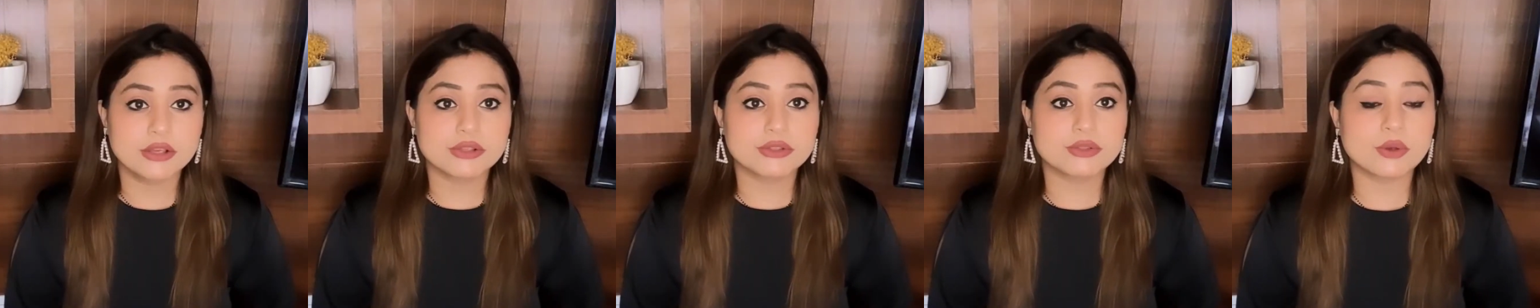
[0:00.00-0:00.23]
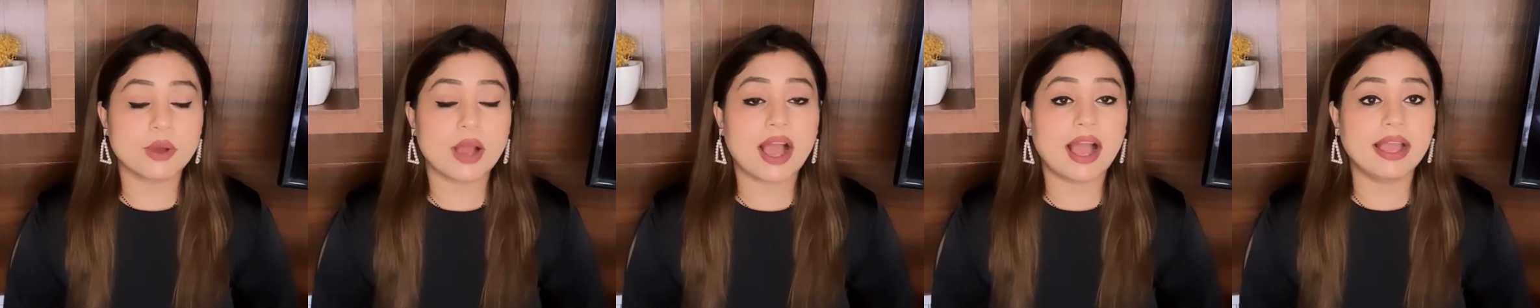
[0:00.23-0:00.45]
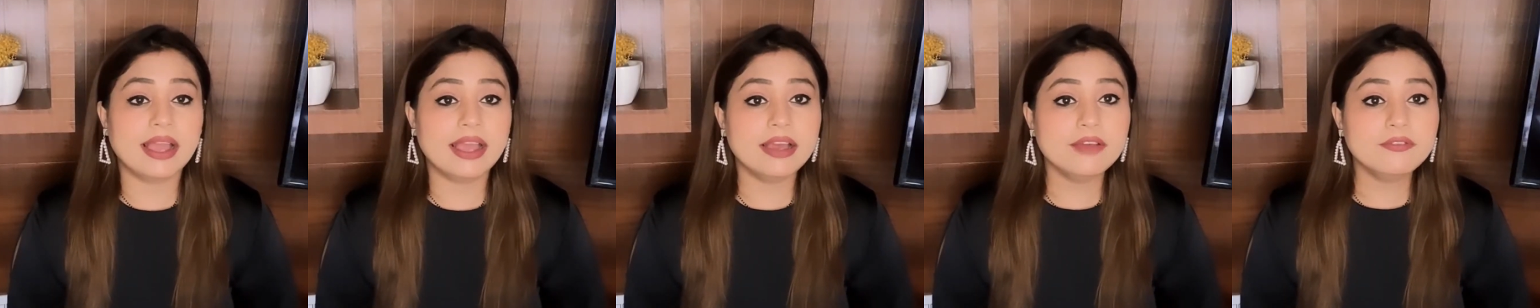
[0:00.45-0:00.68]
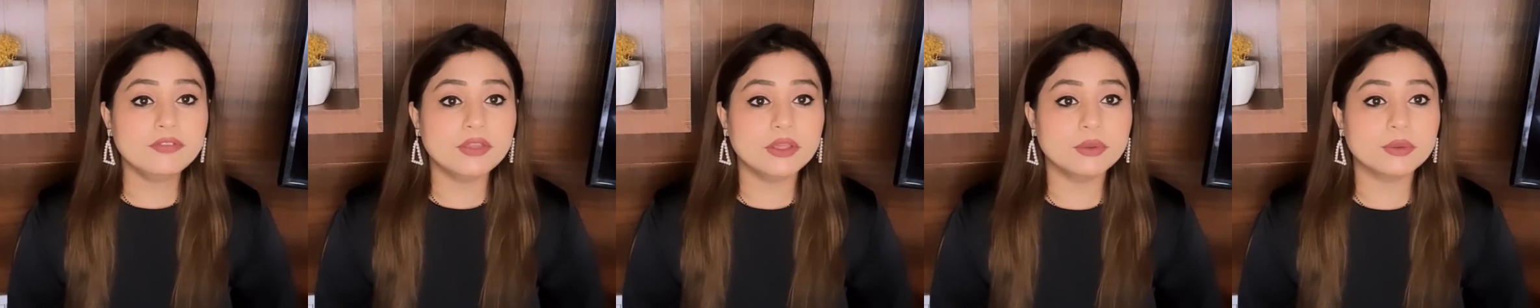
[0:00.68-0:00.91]
So I
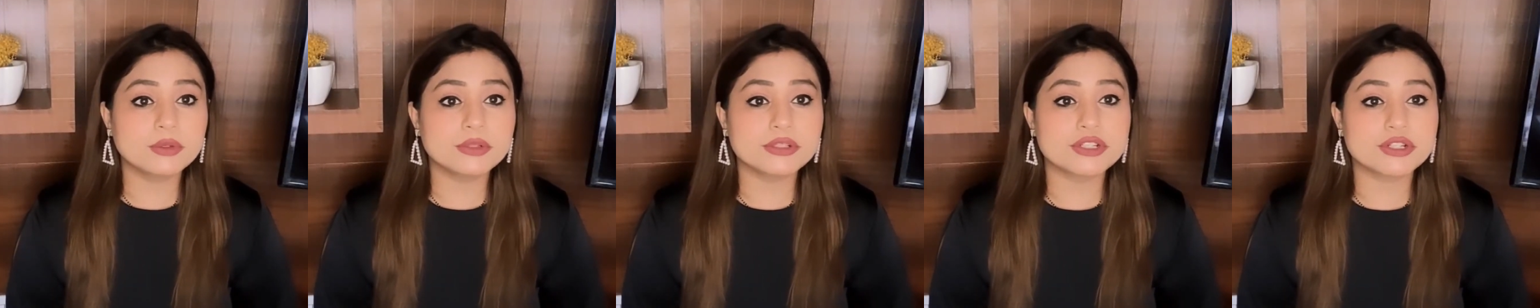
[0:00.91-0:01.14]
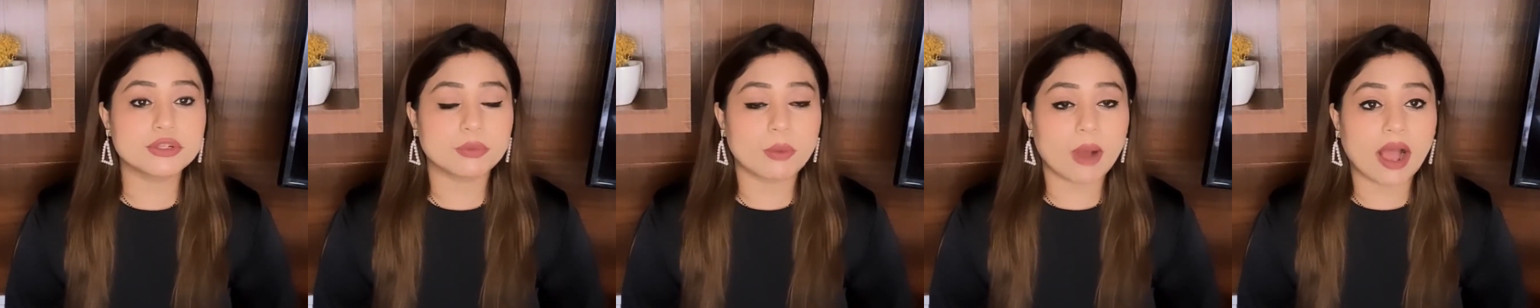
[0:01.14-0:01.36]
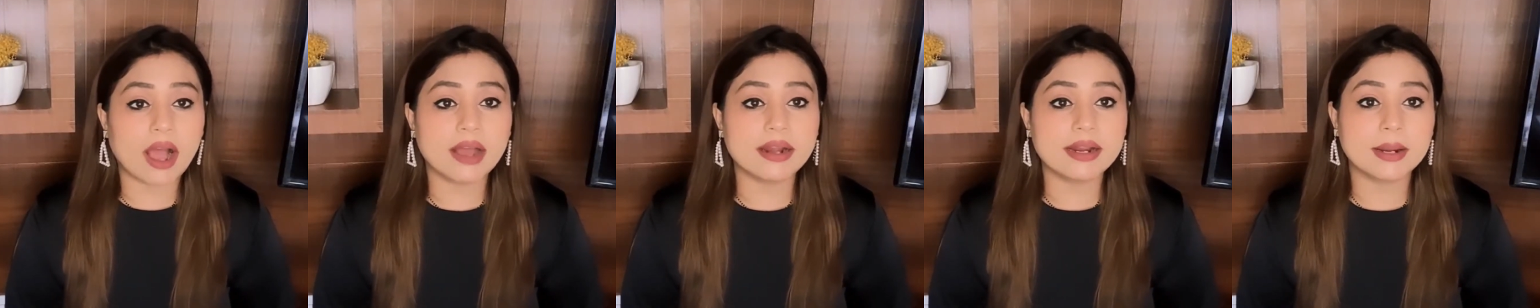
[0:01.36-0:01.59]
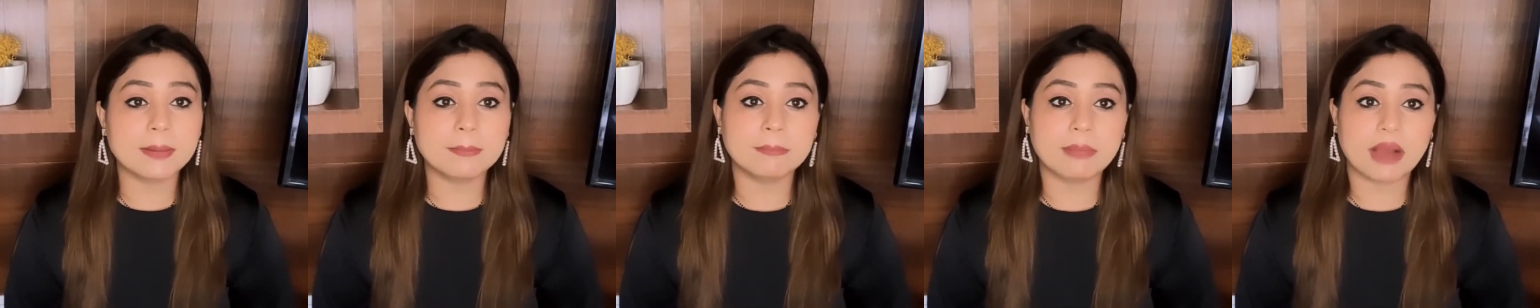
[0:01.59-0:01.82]
have used jowar
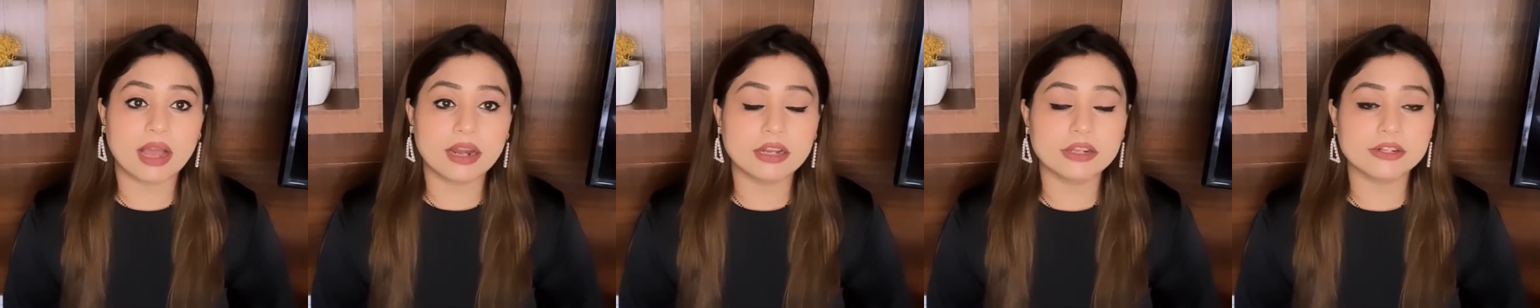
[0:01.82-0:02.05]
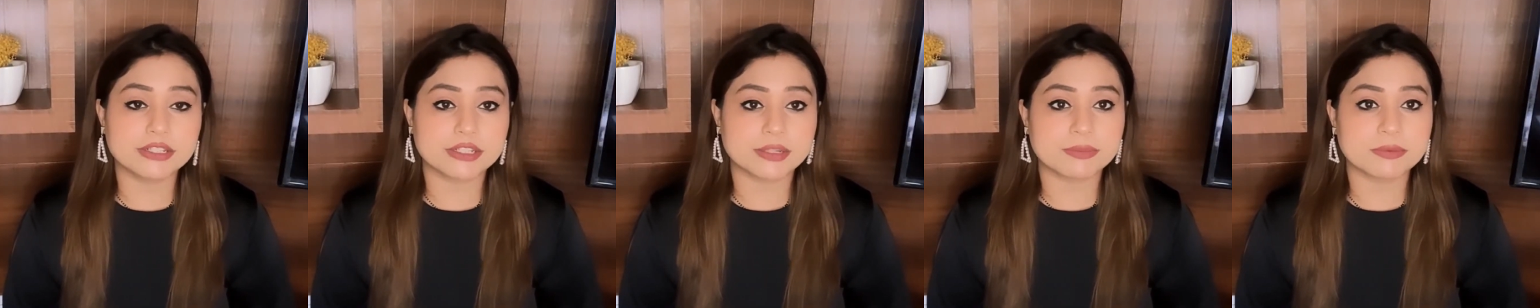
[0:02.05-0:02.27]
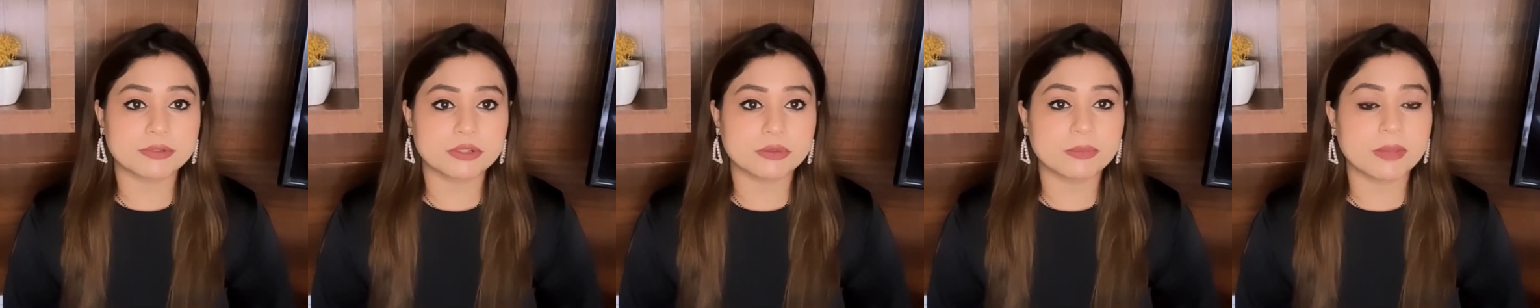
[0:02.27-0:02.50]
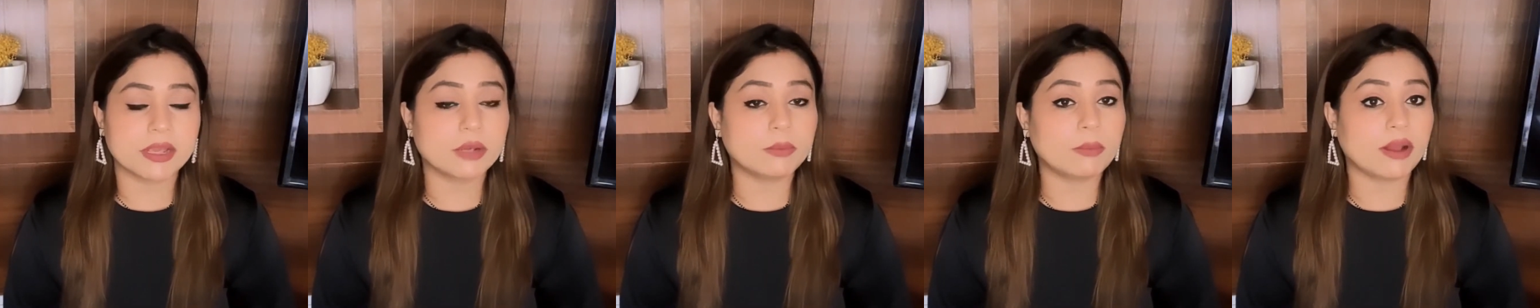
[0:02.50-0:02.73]
and palak chips
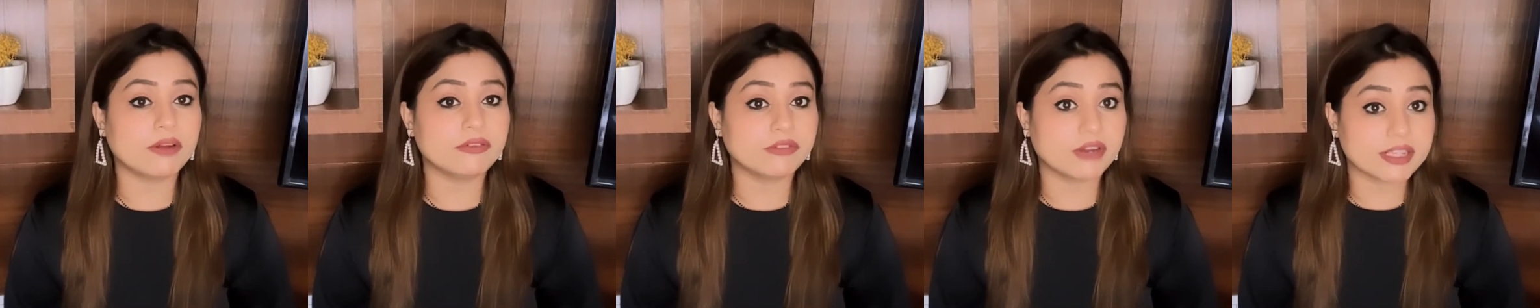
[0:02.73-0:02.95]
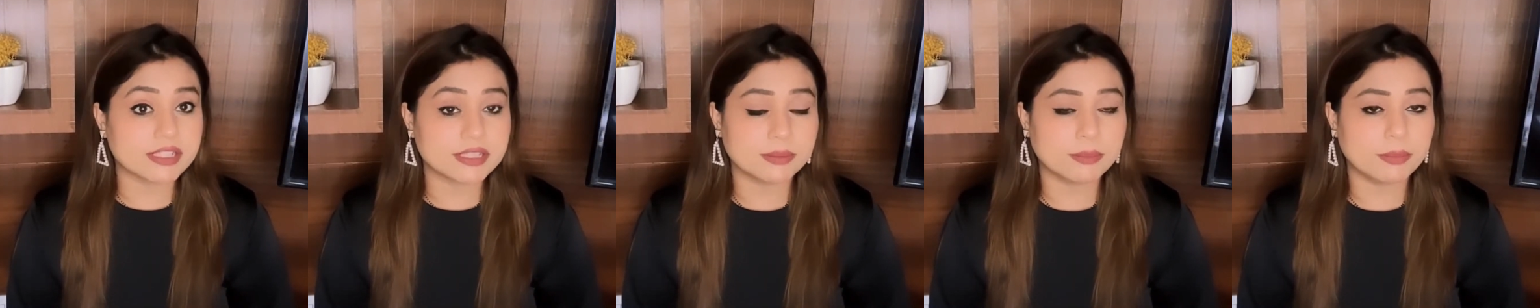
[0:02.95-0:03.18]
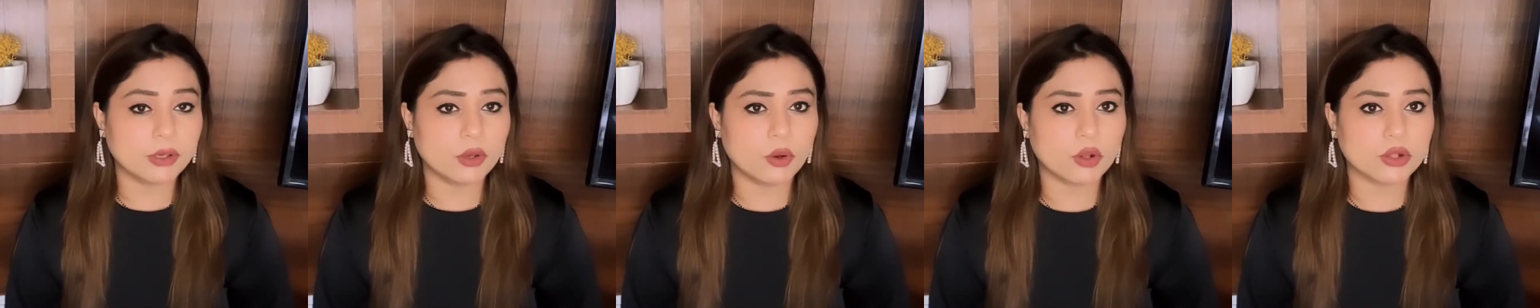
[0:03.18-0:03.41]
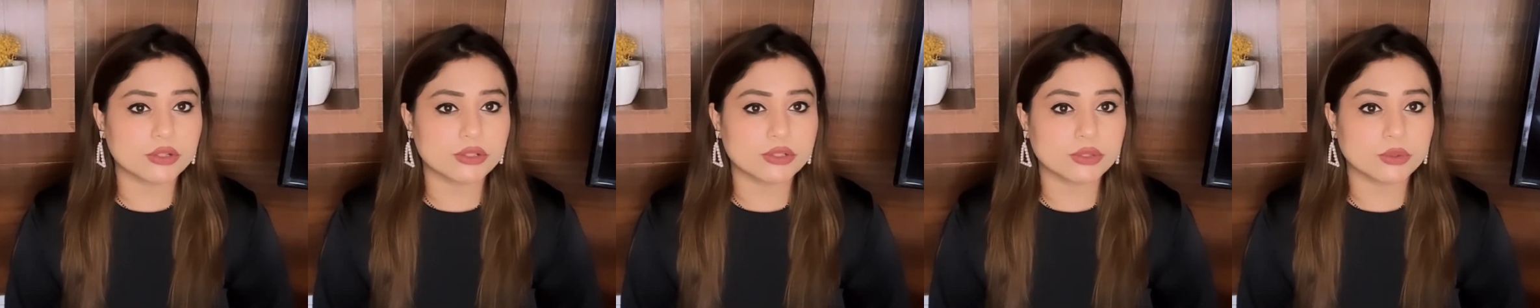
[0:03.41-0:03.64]
to make one recipe
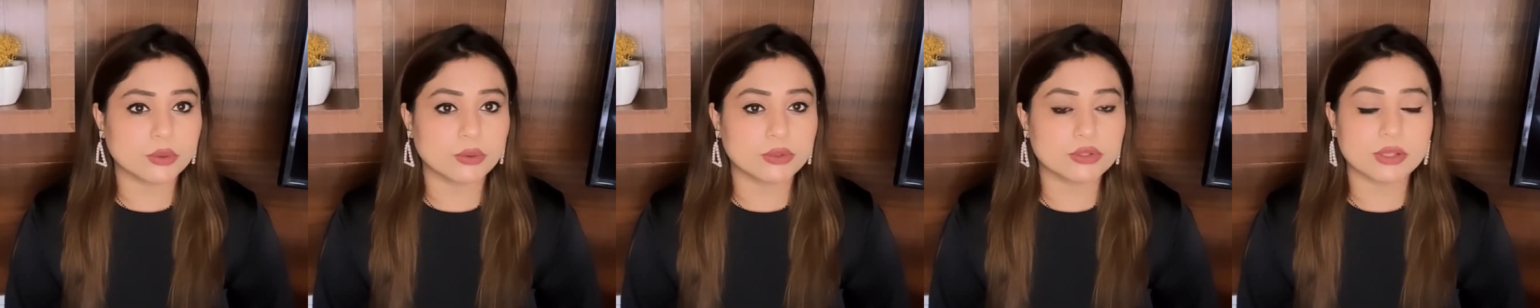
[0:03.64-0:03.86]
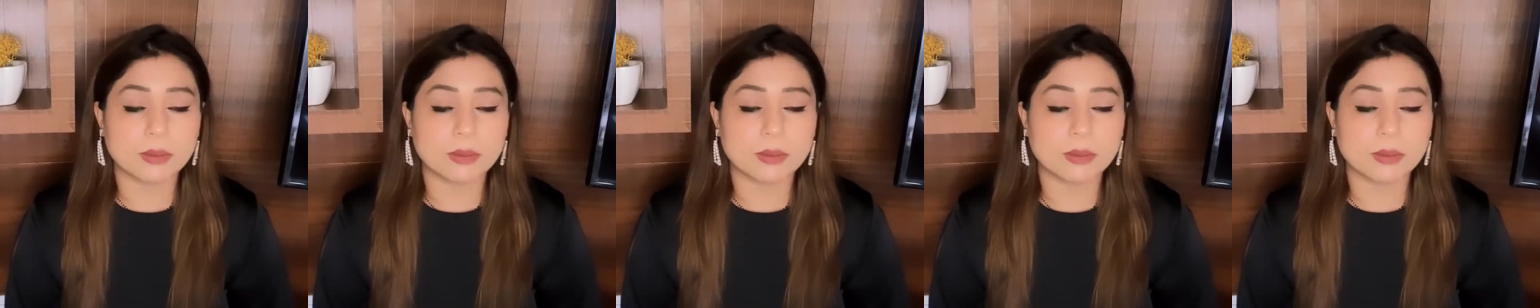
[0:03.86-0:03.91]
also.